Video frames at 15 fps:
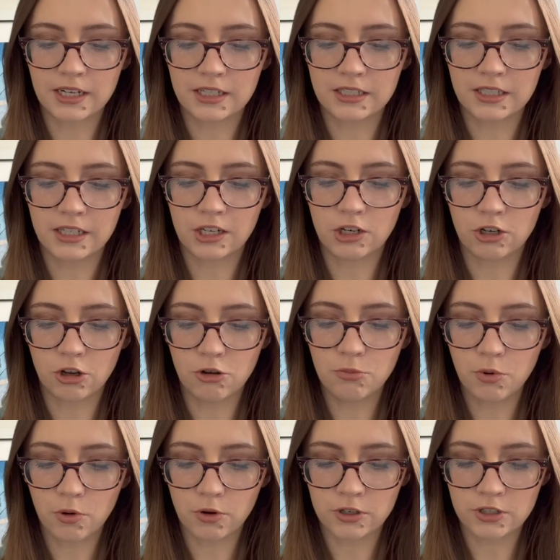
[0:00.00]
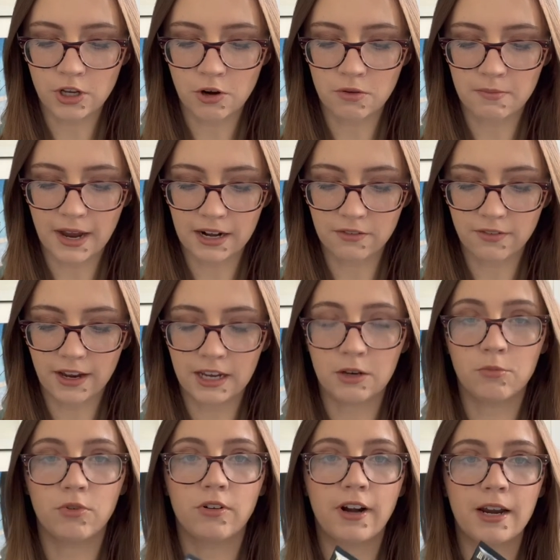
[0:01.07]
It is the No Pore Zone
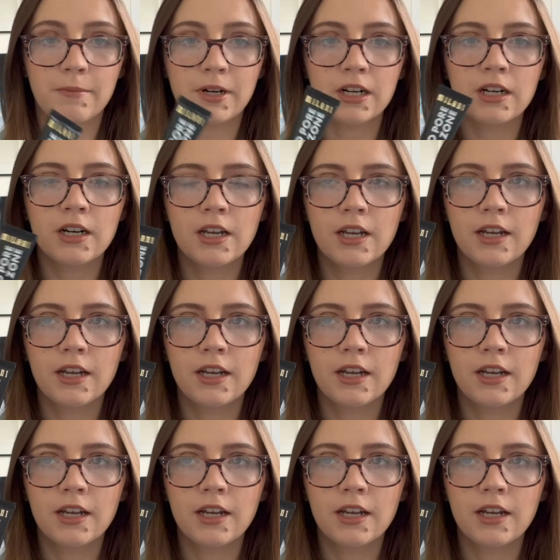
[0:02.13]
Mattifying Primer.